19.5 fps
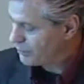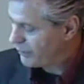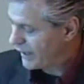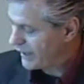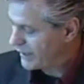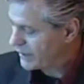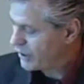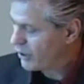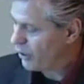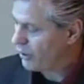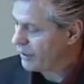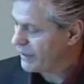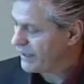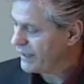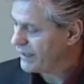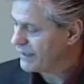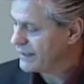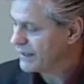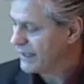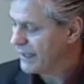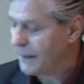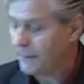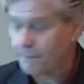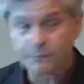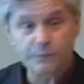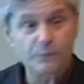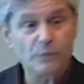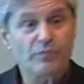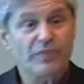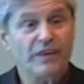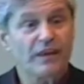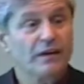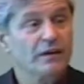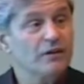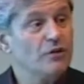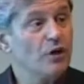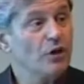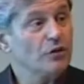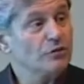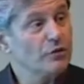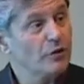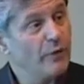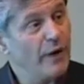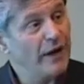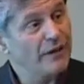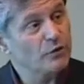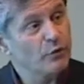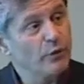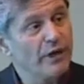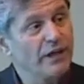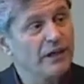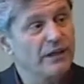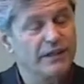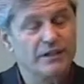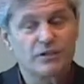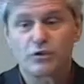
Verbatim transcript: my colleague, um, Doctor Grant Wigley,